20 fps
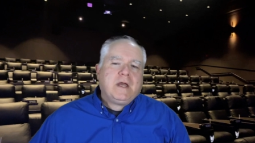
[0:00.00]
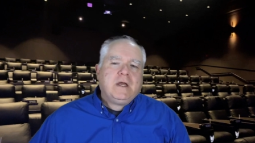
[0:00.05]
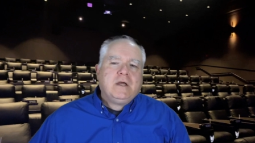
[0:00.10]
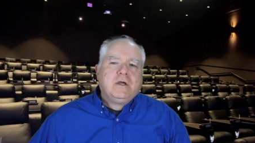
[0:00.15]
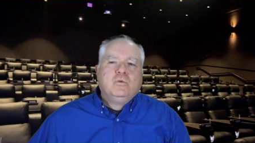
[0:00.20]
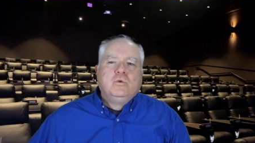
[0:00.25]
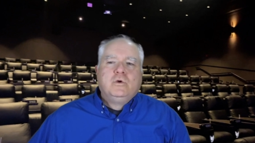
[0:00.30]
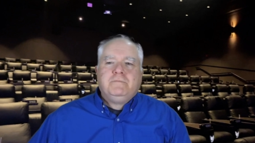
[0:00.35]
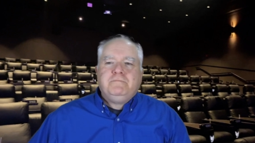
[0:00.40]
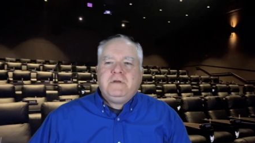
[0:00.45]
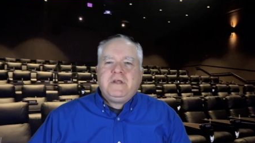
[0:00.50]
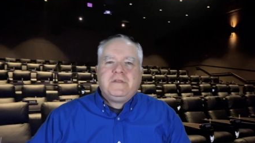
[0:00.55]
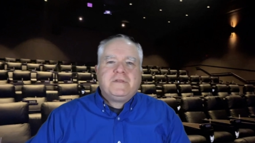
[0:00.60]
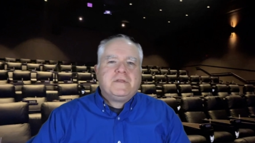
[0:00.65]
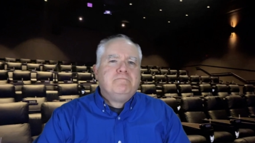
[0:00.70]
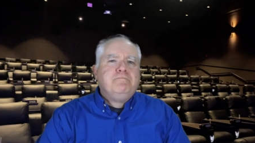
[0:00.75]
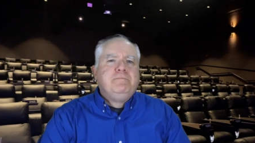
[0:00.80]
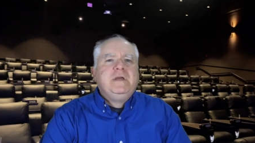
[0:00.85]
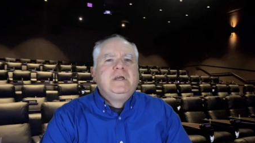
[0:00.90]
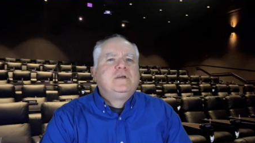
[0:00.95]
would be
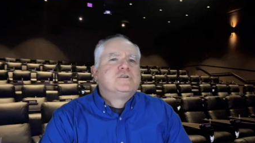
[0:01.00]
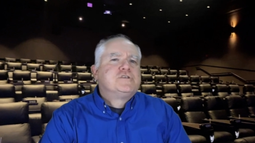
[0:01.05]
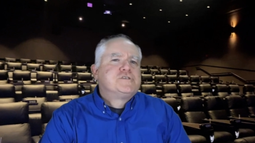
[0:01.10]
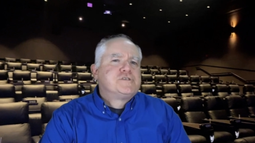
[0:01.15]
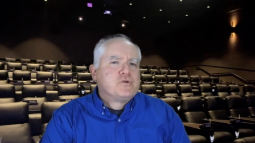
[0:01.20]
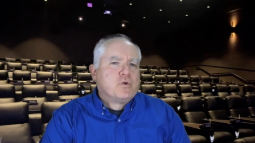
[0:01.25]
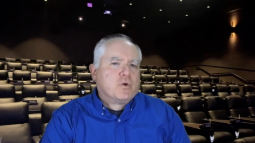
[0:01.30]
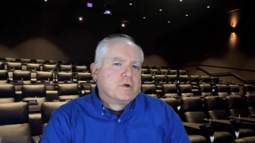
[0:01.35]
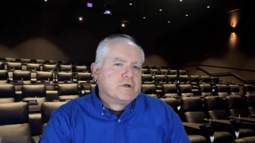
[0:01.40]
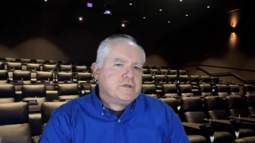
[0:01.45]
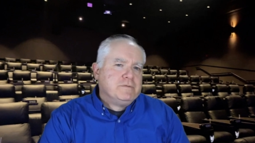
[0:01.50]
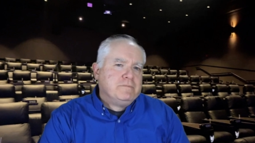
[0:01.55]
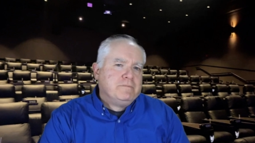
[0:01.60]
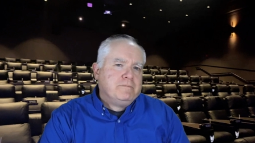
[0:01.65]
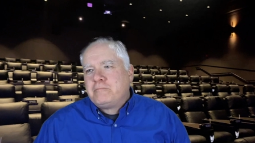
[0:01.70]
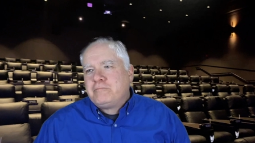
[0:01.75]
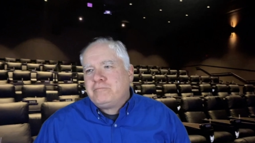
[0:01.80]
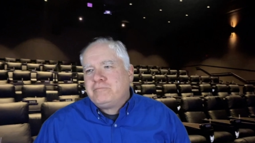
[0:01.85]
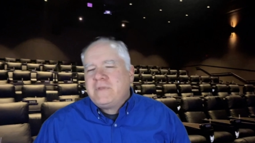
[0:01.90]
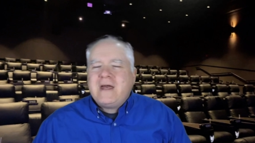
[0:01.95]
The Big Short.
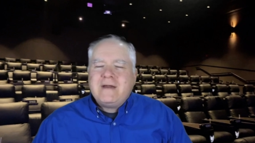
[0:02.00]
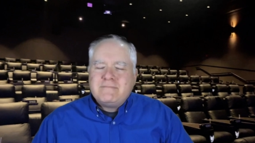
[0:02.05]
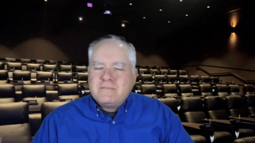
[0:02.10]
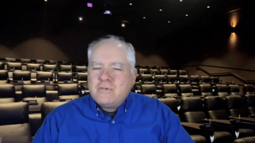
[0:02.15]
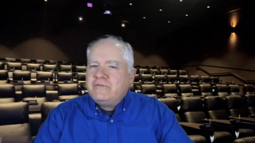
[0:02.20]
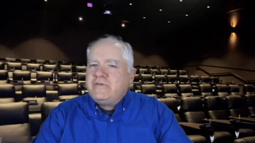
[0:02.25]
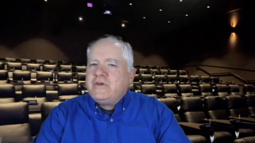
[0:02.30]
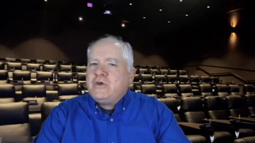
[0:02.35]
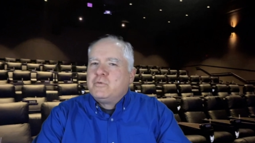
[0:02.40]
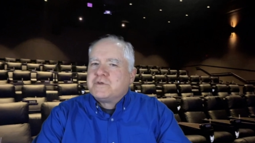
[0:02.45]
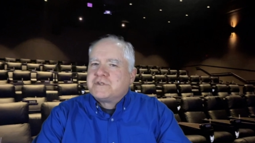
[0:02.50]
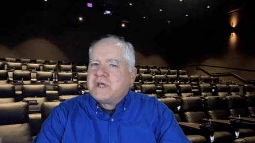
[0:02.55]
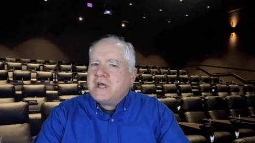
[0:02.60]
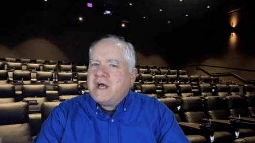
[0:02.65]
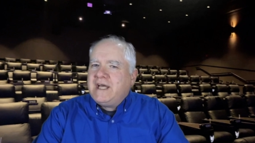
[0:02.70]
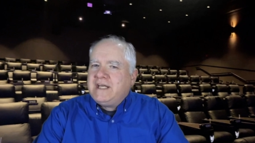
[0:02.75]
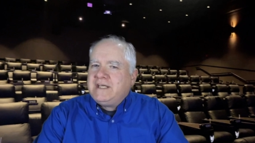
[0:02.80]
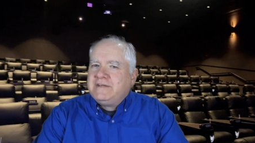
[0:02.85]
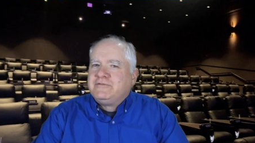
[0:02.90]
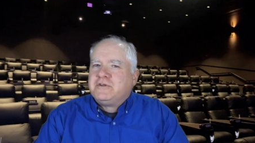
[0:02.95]
That movie was
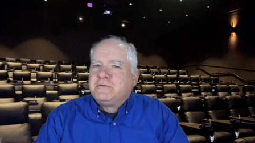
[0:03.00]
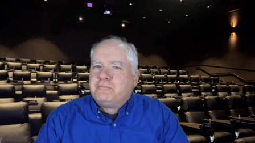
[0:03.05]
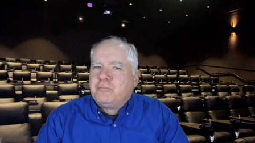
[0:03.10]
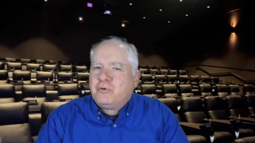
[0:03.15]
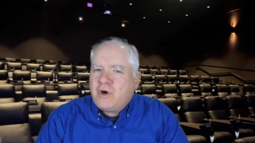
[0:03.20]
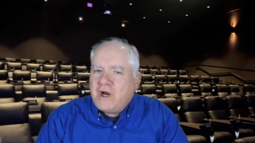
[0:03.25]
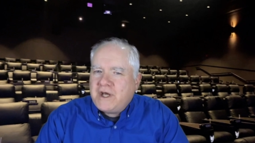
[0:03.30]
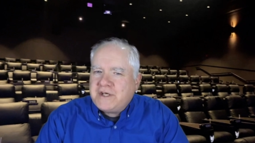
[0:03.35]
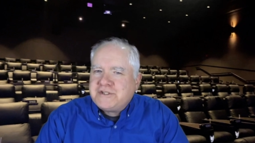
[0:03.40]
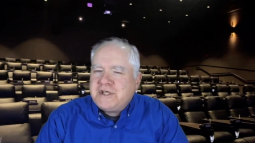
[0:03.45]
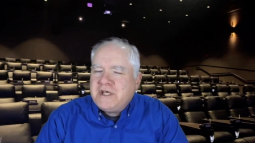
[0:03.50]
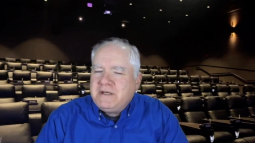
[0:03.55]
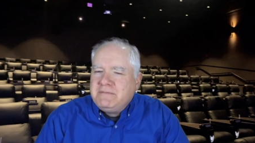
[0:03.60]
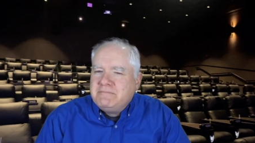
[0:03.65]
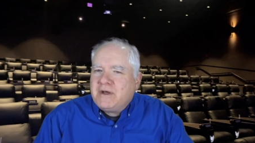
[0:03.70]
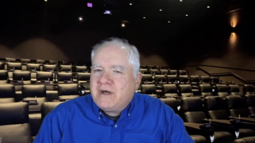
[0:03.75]
kind of depressing,